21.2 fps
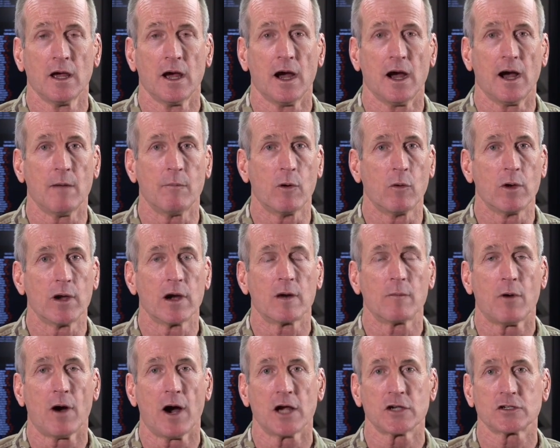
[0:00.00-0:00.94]
Uh, but we are
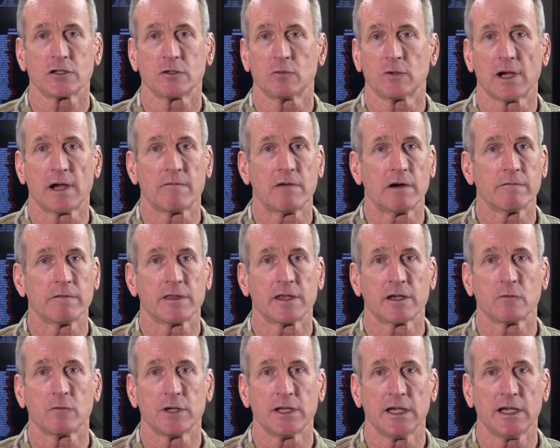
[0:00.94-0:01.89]
postured. We have
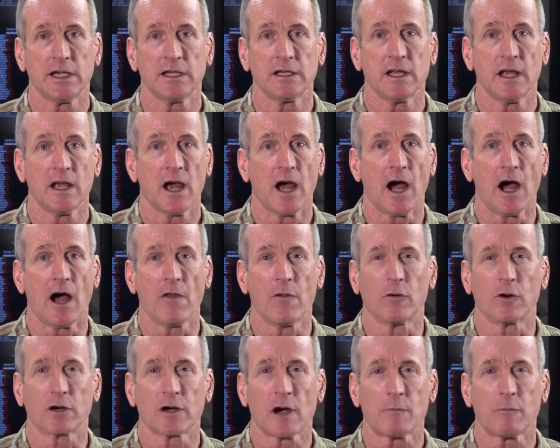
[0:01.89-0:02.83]
everything we need. Uh,
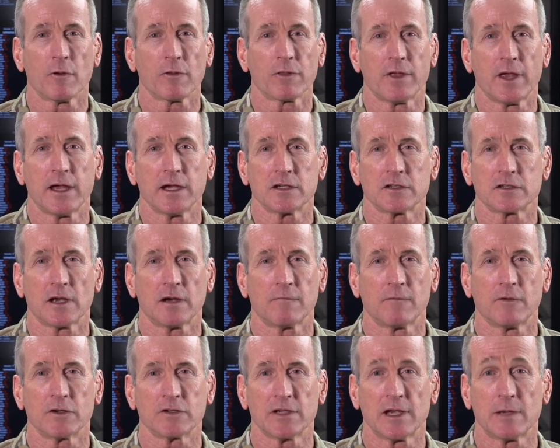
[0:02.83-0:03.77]
there are a couple things. Uh,
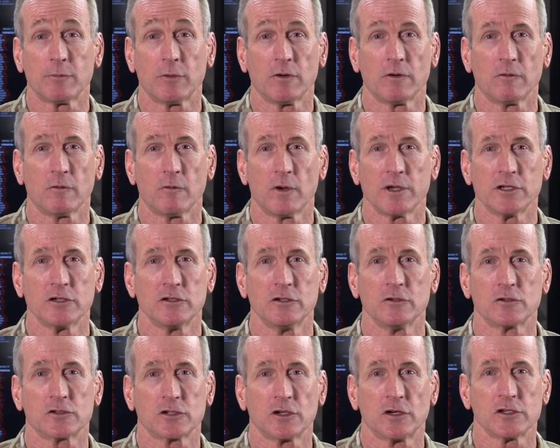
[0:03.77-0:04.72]
for example, when you
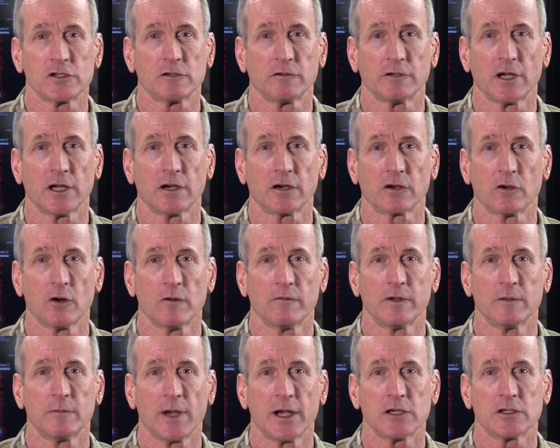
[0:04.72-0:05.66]
do surgery on a
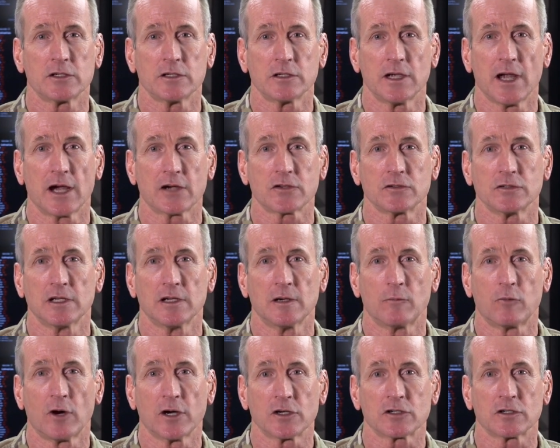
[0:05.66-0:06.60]
COVID patient, you actually need a
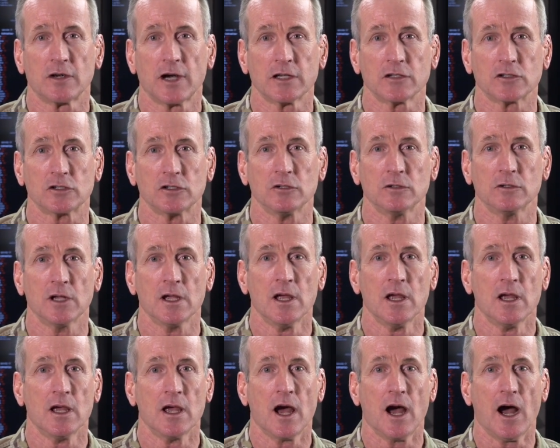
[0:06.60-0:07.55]
pressurized suit
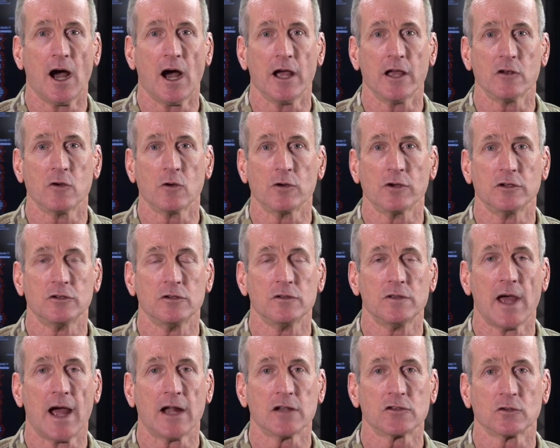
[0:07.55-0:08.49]
uh, in order to do
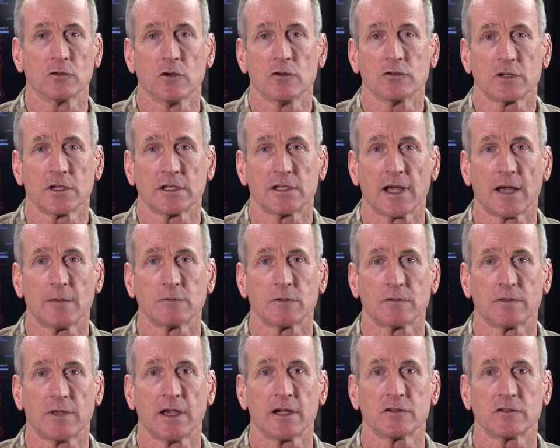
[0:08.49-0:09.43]
that. So those are the types
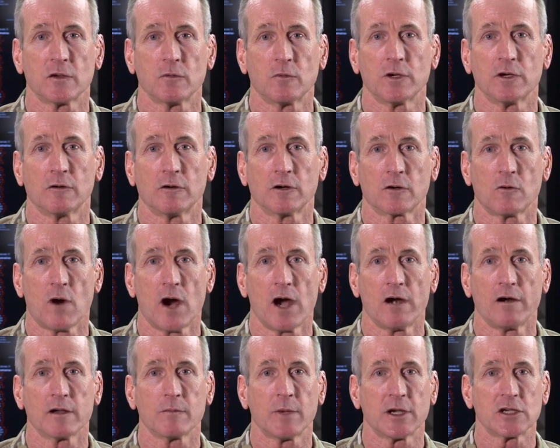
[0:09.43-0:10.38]
of things that we were
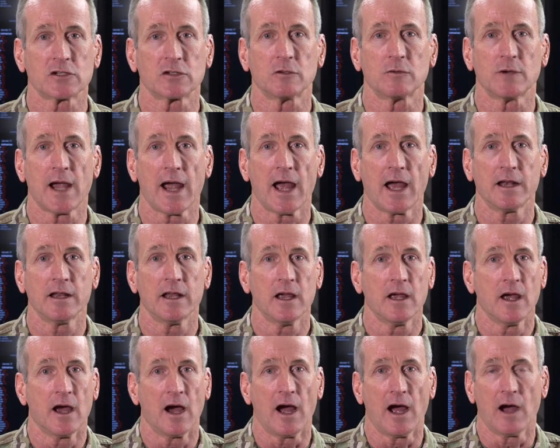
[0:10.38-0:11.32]
acquiring, make sure we had.
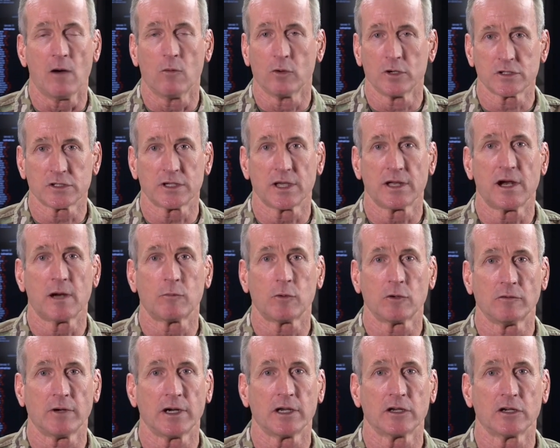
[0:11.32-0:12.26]
Uh, we're set up,
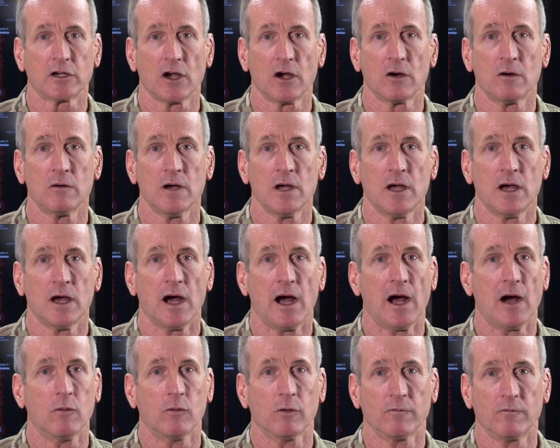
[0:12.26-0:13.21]
we're ready to go,
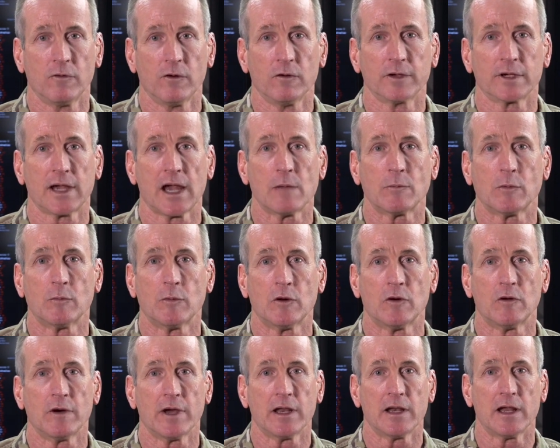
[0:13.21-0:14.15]
uh, we're fully
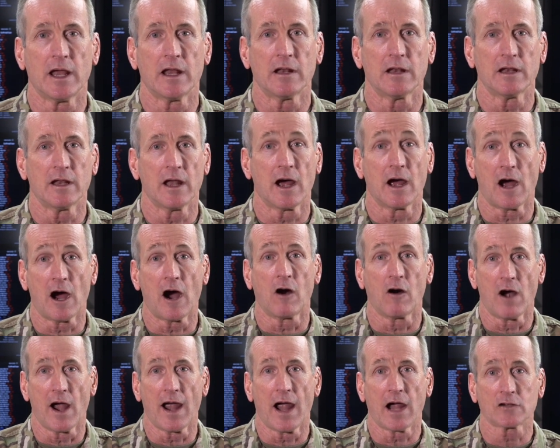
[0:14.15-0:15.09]
capable, and, and uh,
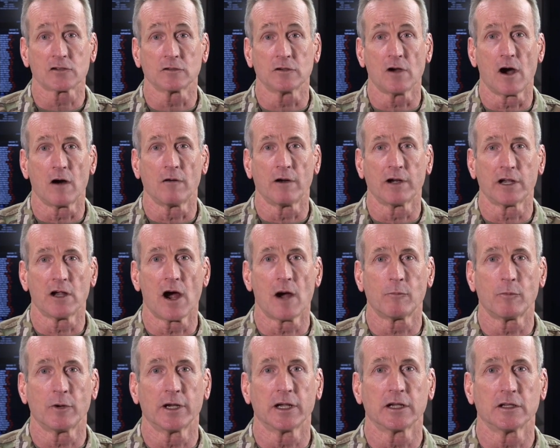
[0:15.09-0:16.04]
are actually already
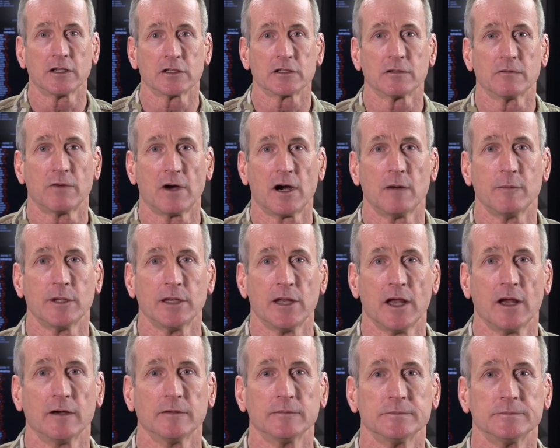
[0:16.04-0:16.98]
operating in this environment
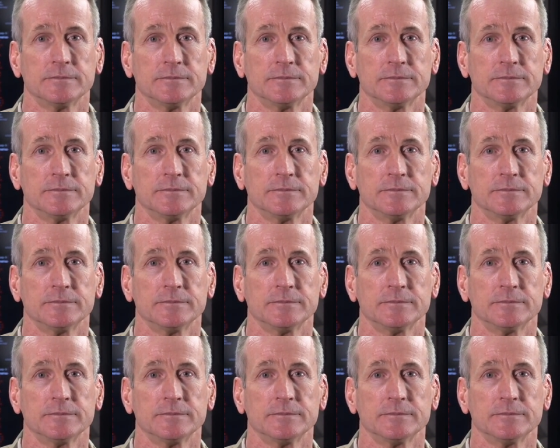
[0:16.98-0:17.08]
now.